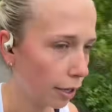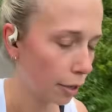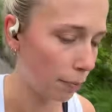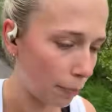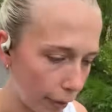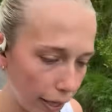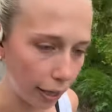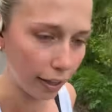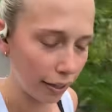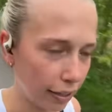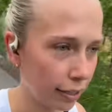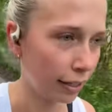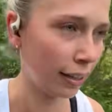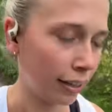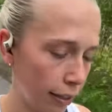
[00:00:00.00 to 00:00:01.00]
But
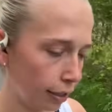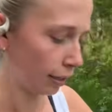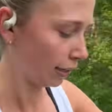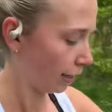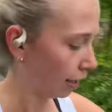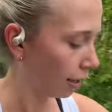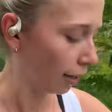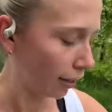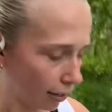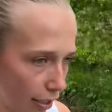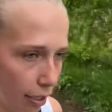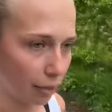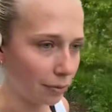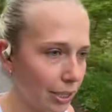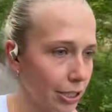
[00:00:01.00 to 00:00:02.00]

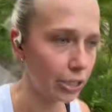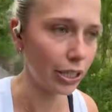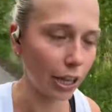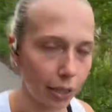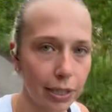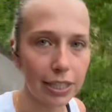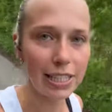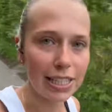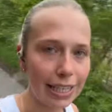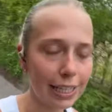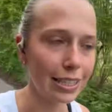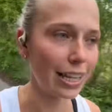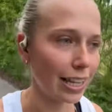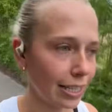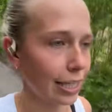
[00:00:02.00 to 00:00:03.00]
I'm literally going
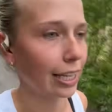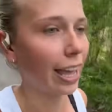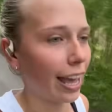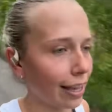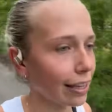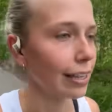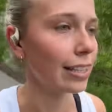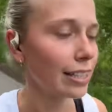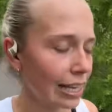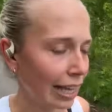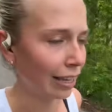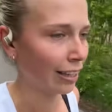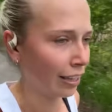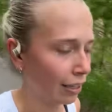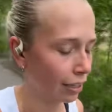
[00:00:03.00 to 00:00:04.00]
630k's,
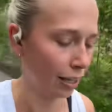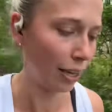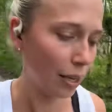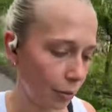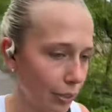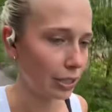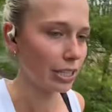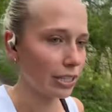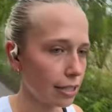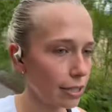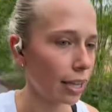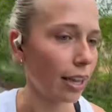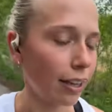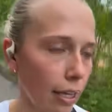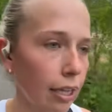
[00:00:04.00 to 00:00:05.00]
which is
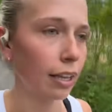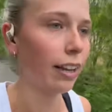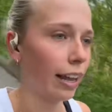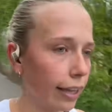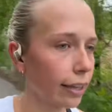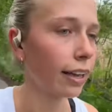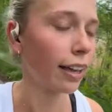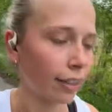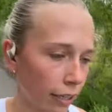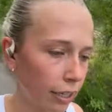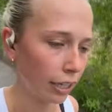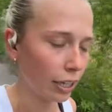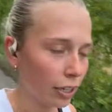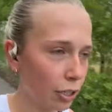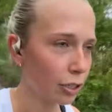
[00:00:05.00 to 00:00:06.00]
like
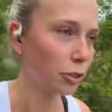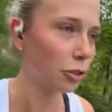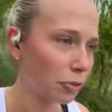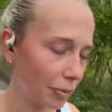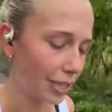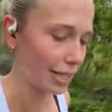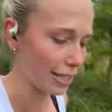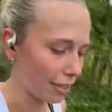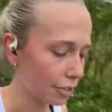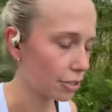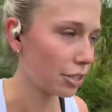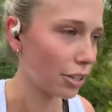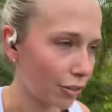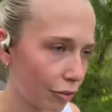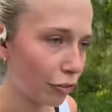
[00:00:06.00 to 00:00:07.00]
normally zone 2
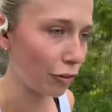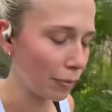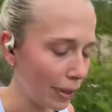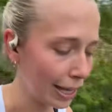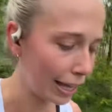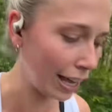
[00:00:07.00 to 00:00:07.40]
for me.